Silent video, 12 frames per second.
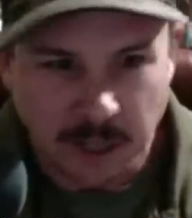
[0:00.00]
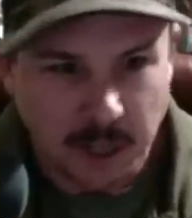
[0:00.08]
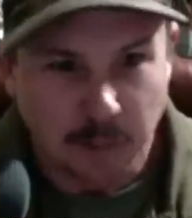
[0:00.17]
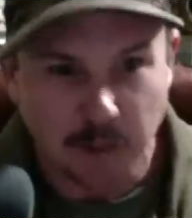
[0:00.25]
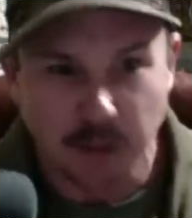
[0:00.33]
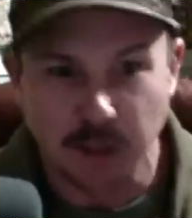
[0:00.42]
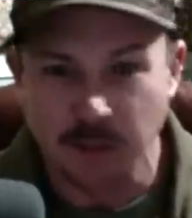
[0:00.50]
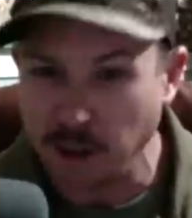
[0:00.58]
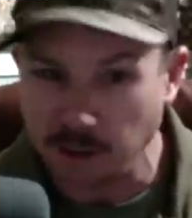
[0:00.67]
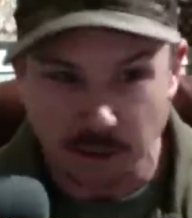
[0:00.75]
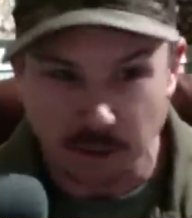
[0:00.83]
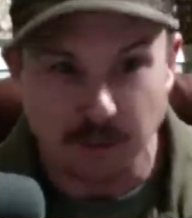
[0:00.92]
but you've
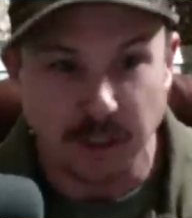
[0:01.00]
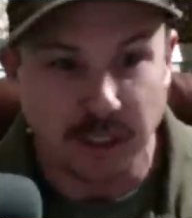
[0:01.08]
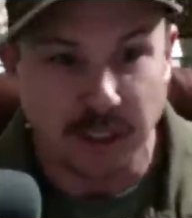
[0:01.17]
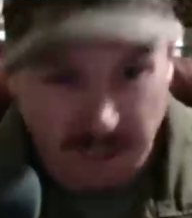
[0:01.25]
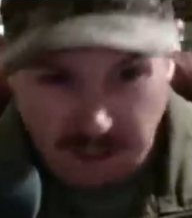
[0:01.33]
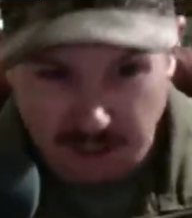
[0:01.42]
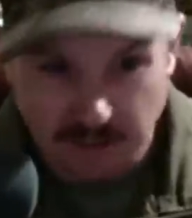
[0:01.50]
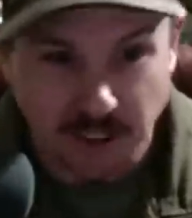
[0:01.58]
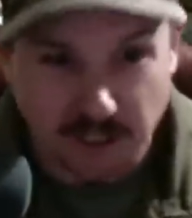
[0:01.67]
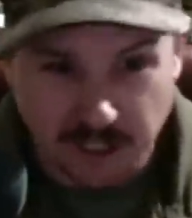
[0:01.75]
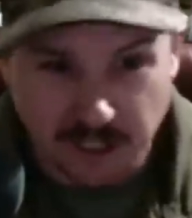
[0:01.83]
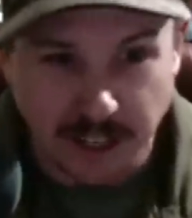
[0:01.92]
also done this
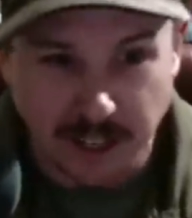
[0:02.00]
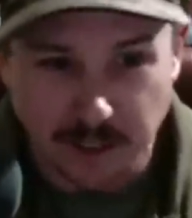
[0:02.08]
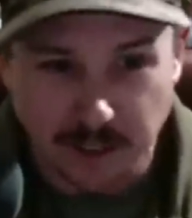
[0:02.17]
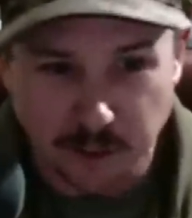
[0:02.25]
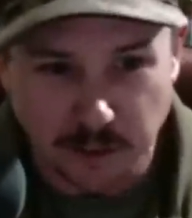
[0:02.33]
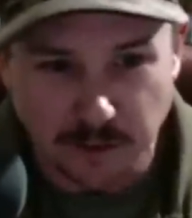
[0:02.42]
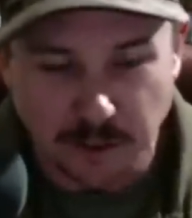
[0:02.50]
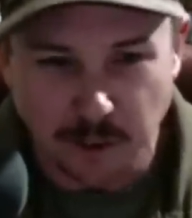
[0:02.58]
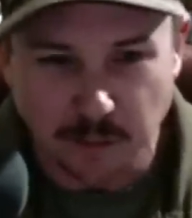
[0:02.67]
firsthand on your farm.